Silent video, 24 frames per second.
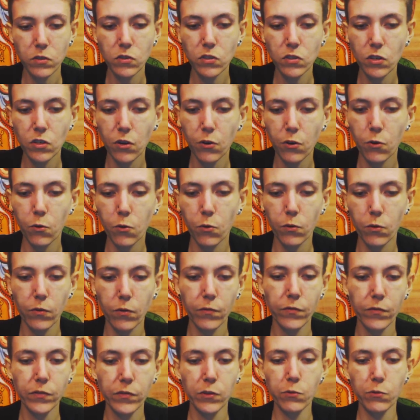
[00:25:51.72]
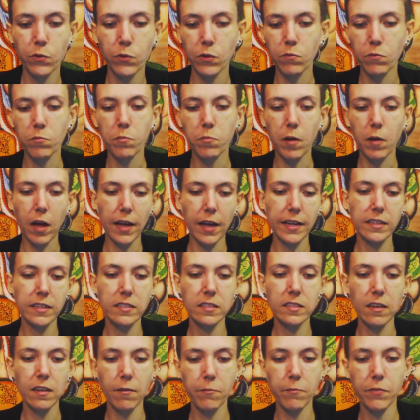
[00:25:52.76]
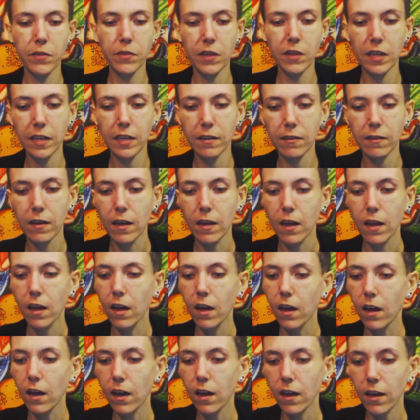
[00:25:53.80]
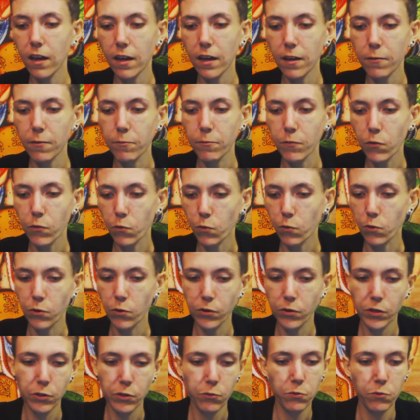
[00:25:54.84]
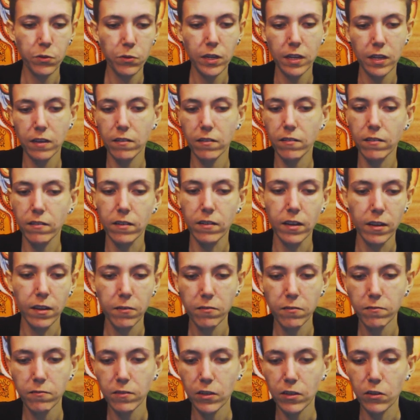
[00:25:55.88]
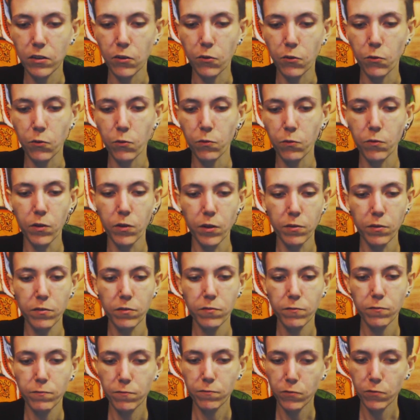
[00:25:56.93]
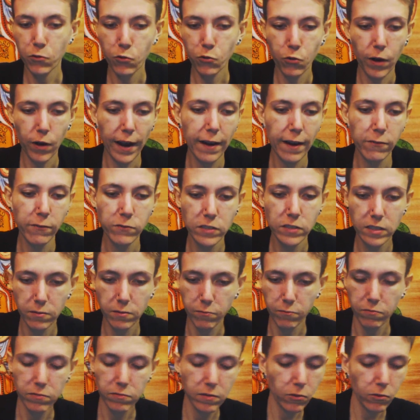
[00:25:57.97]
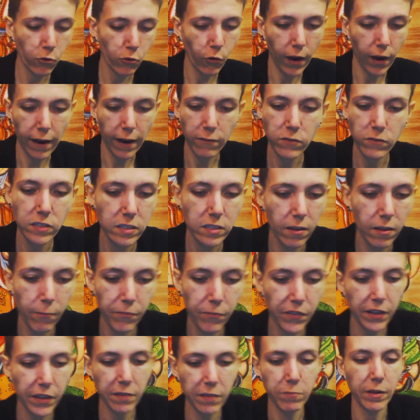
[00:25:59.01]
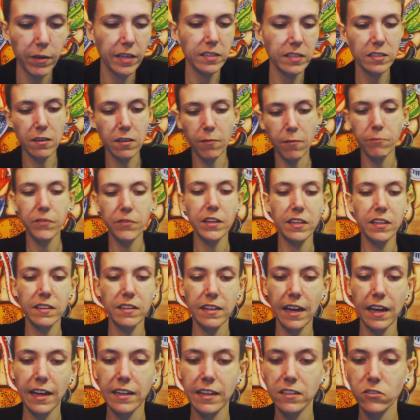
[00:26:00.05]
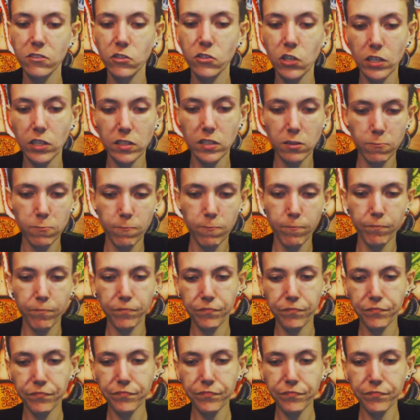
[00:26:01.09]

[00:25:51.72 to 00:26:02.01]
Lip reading: So you can buy something, or you can, you know, craft something, make something that just